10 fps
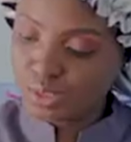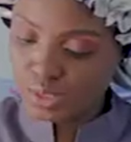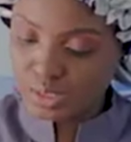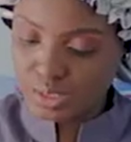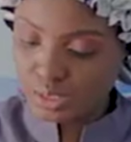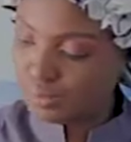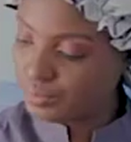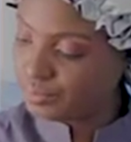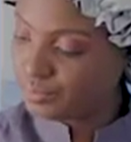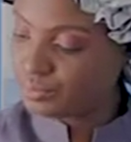this in
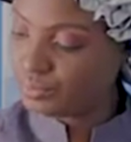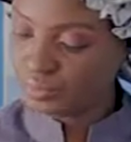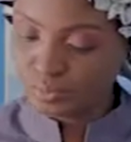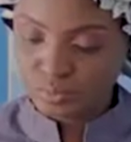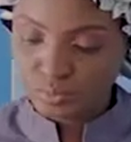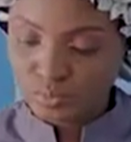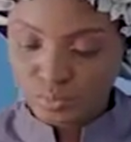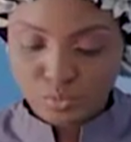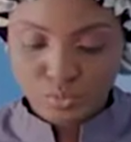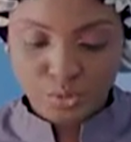
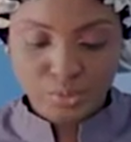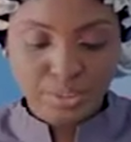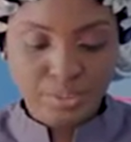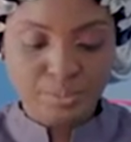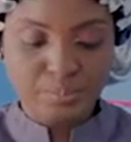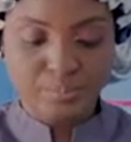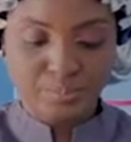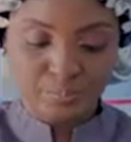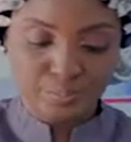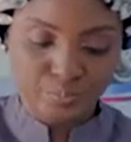together.
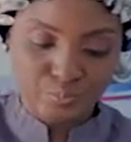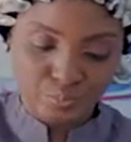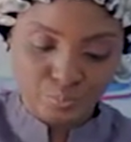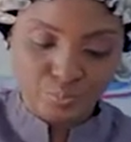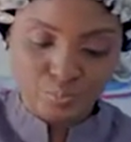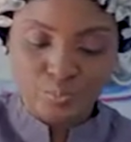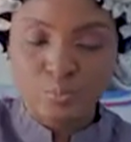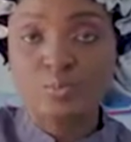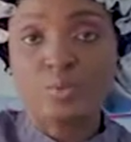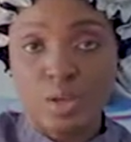
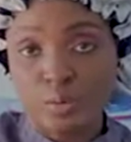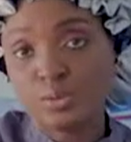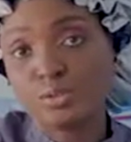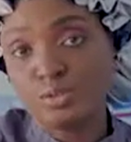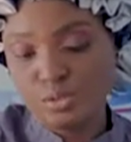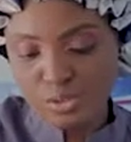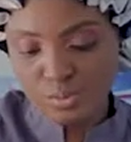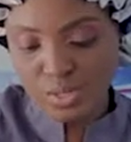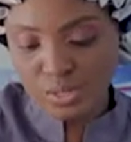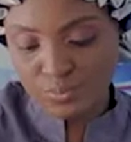I want to use
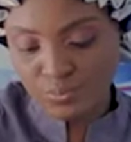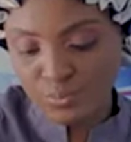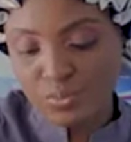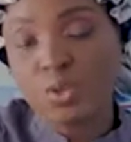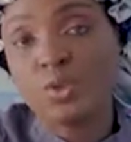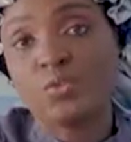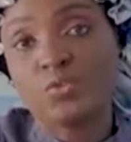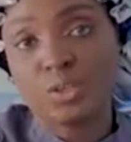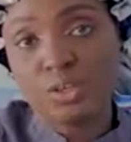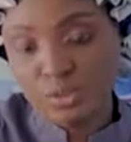my
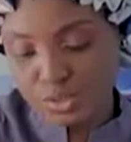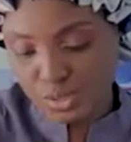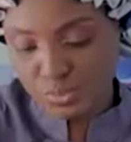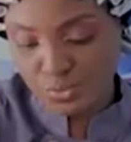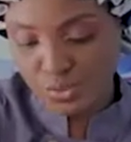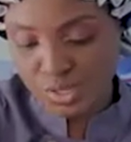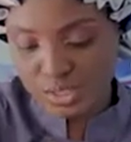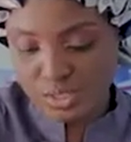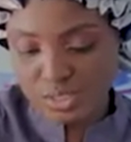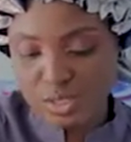fingertips
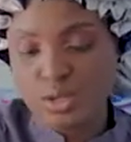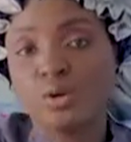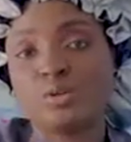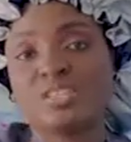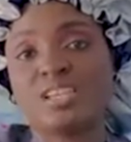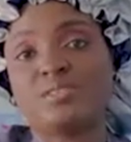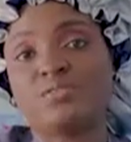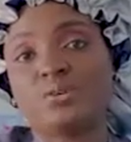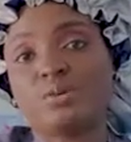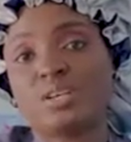first until I
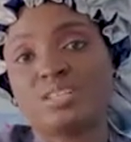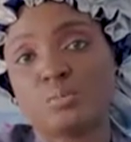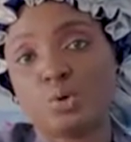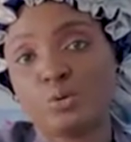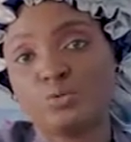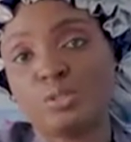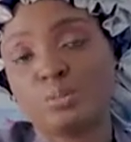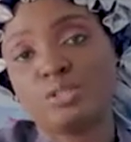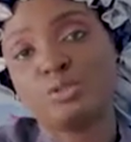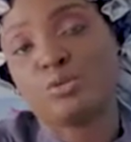feel that I'm
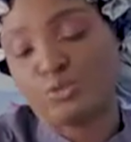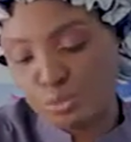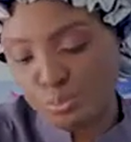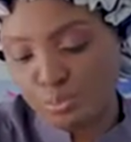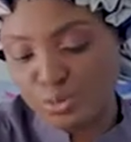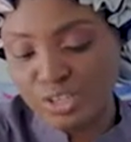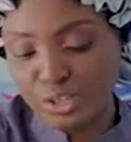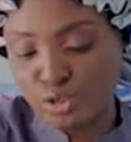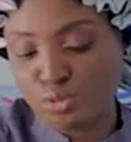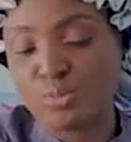comfortable enough to bring
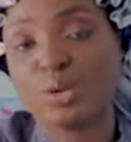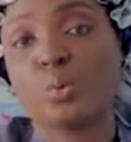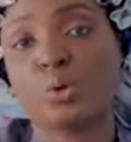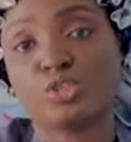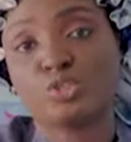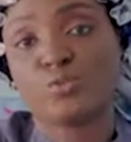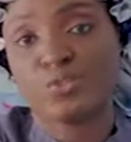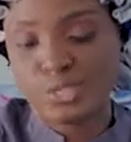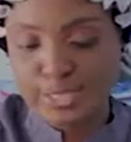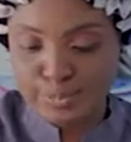it to my work
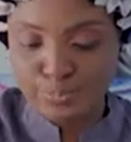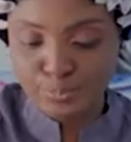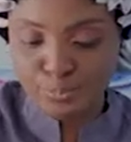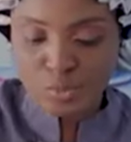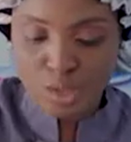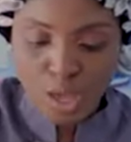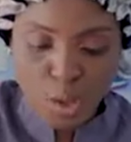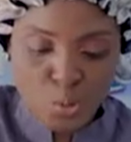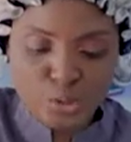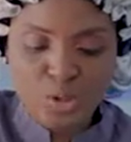surface.
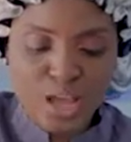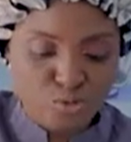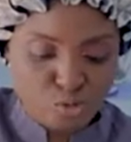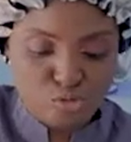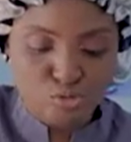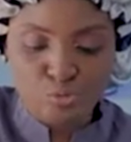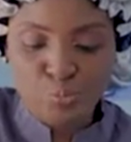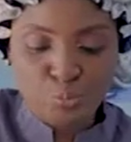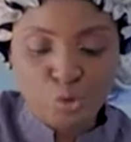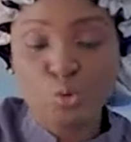And what do you have to do?
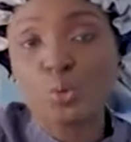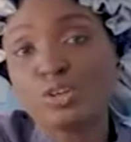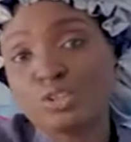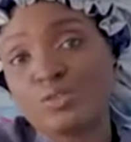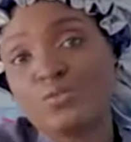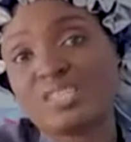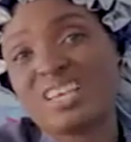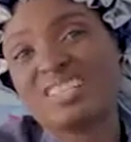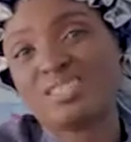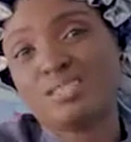Your work surface
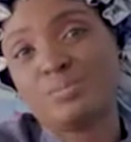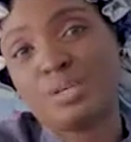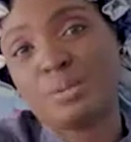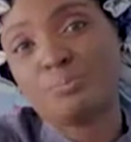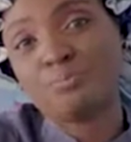has to be